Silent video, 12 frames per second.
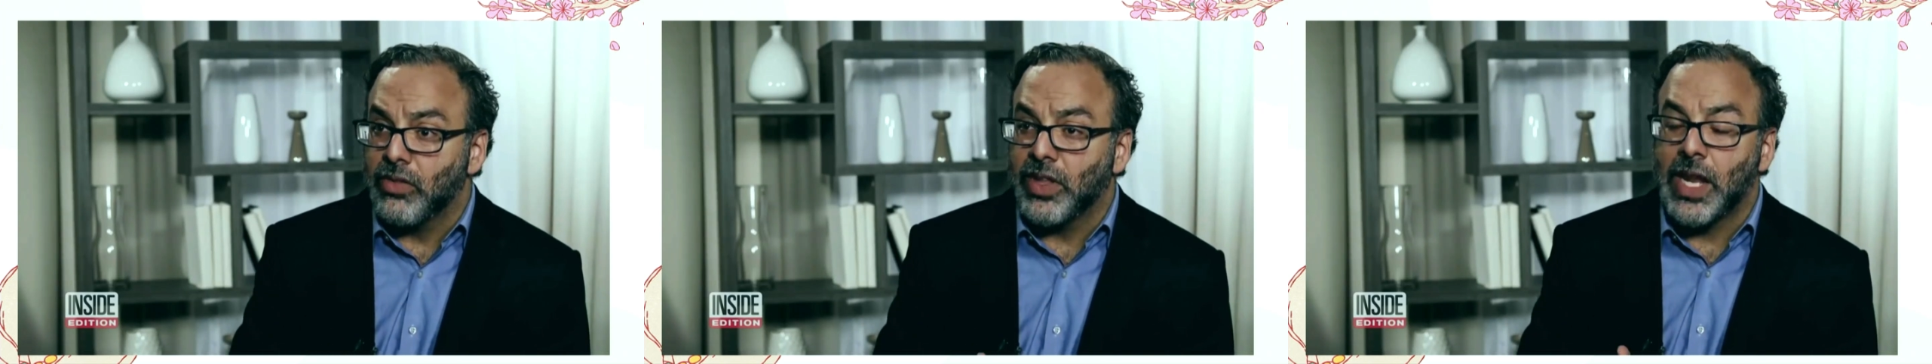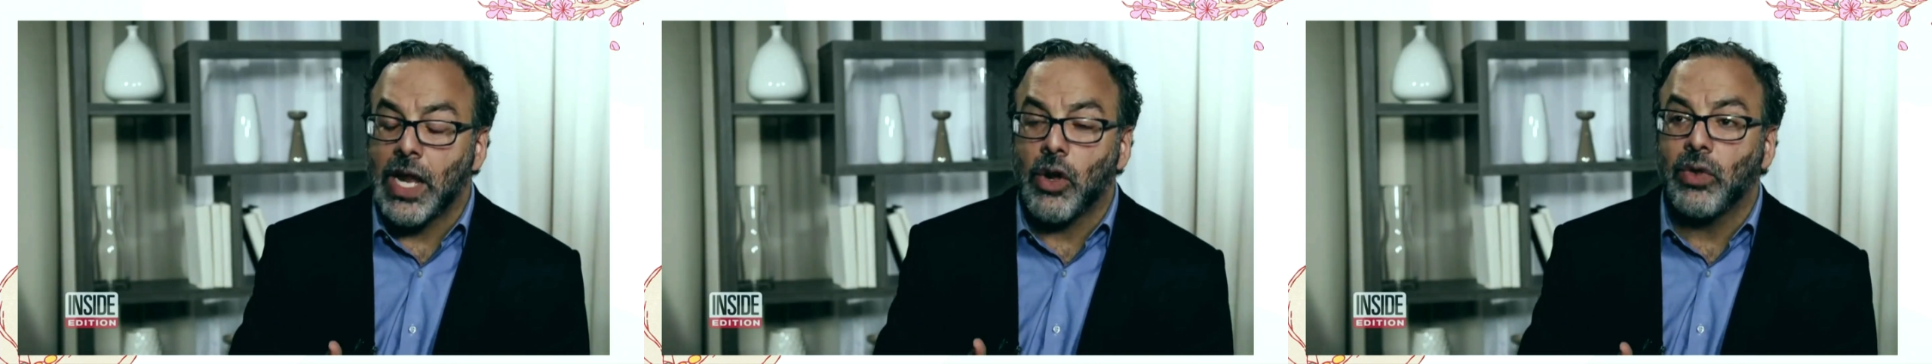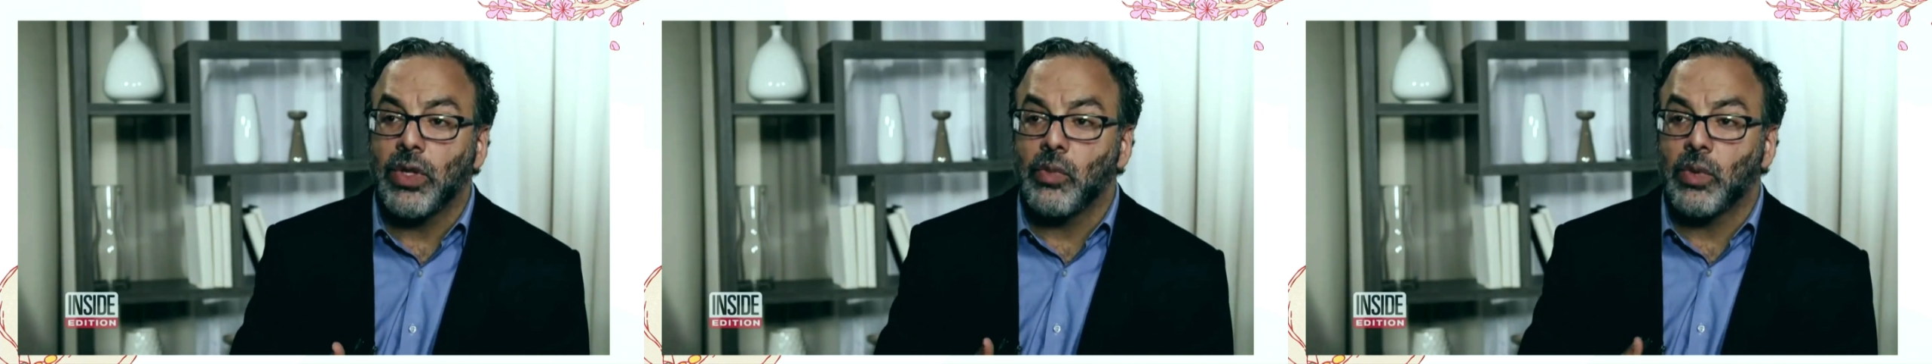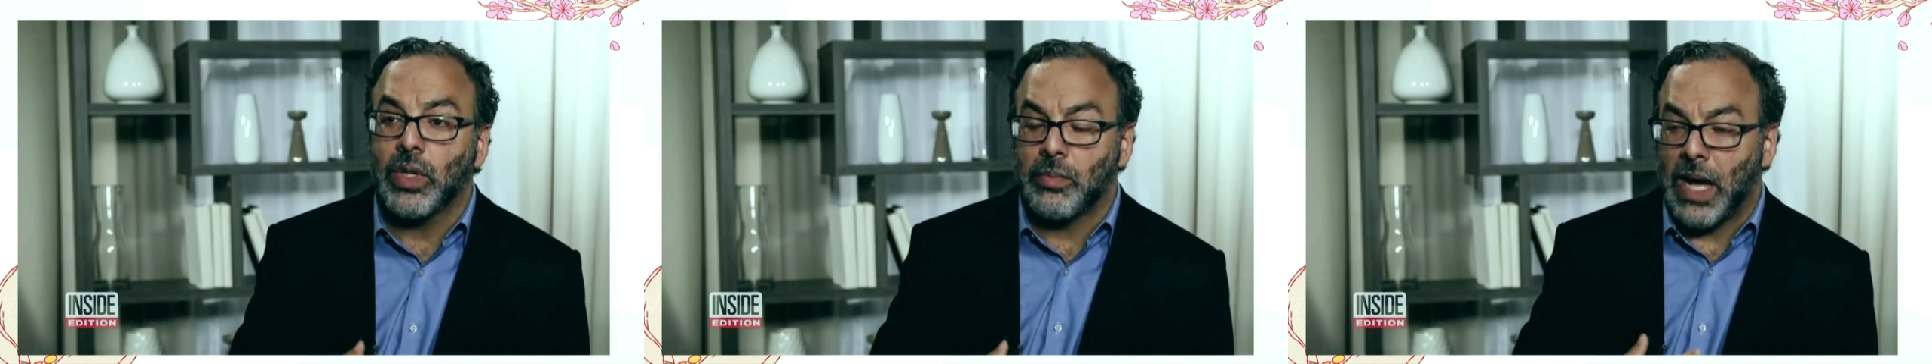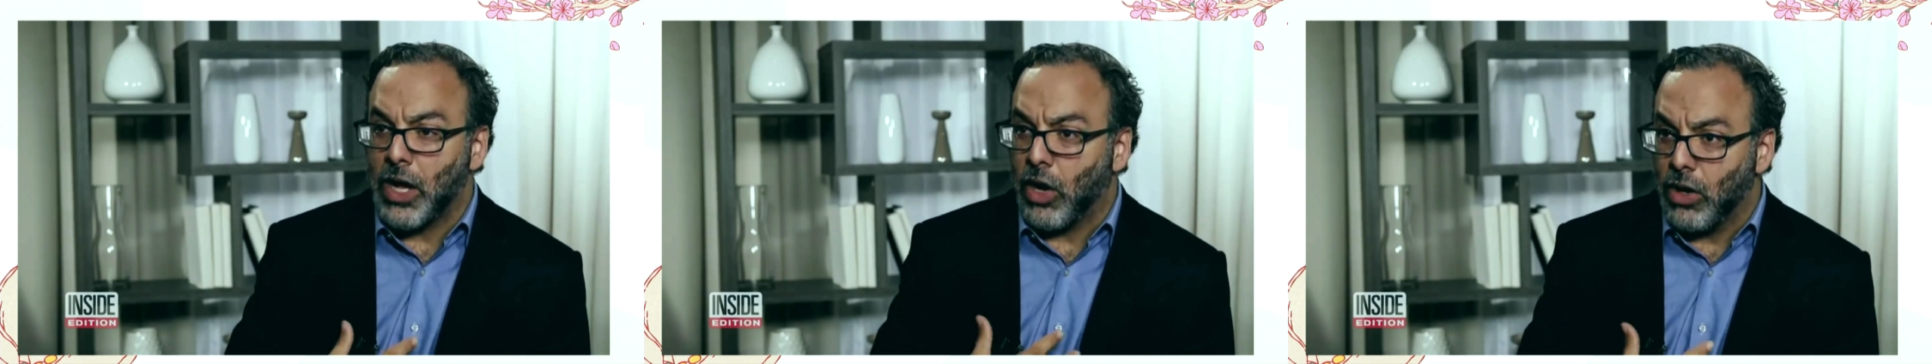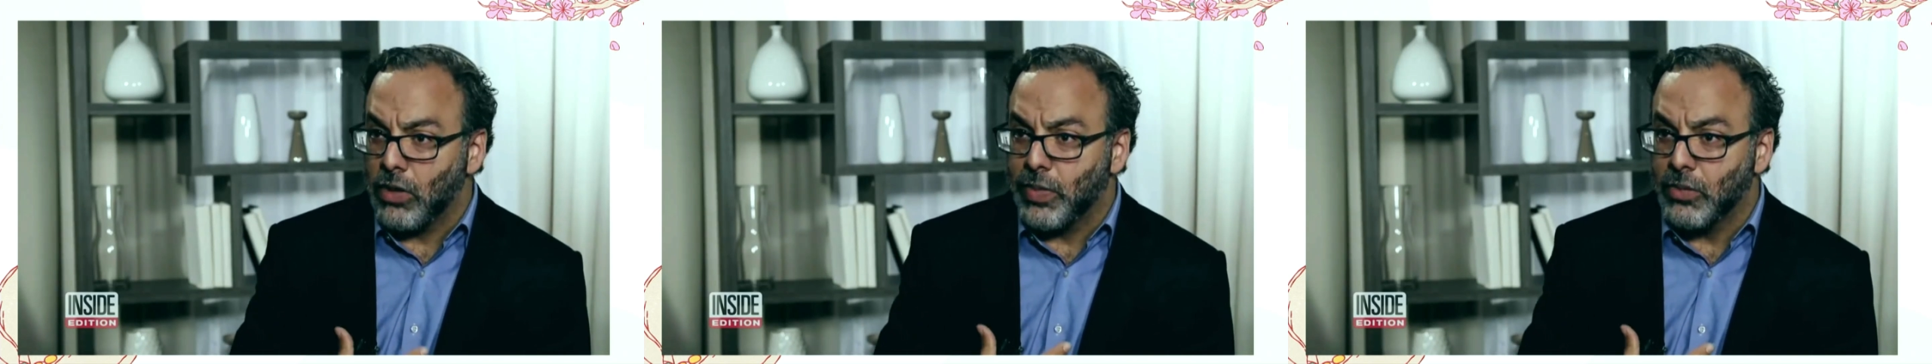then not only will my
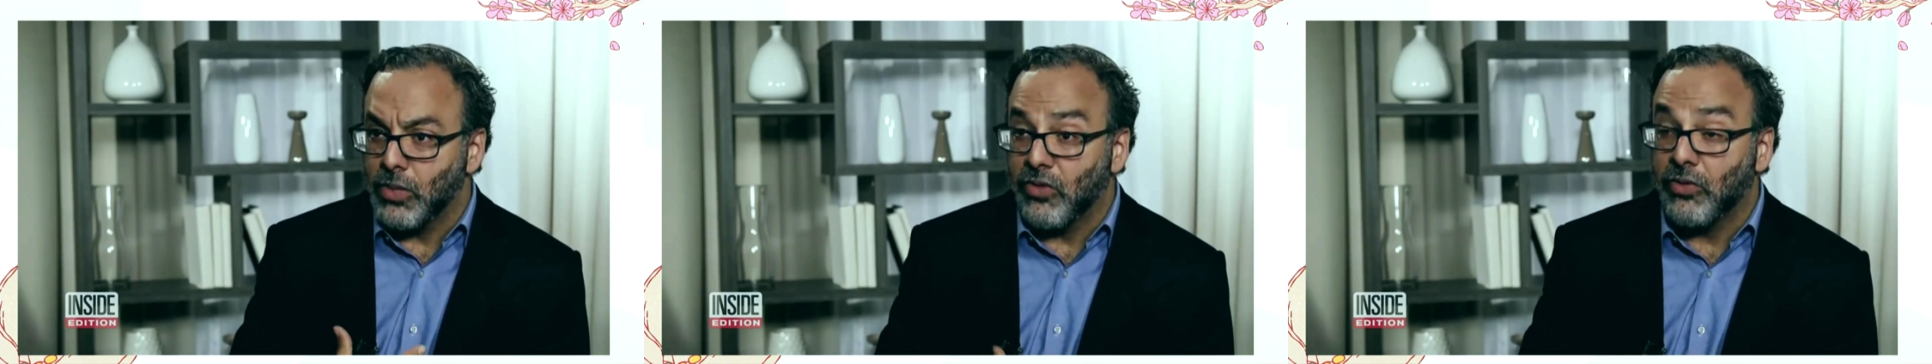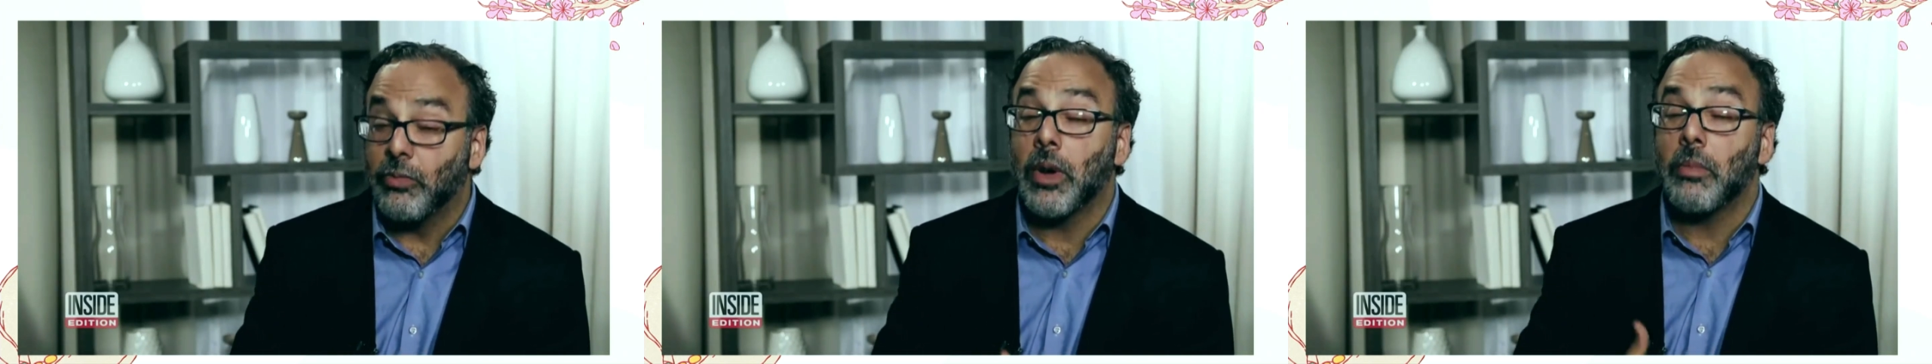heart be moved,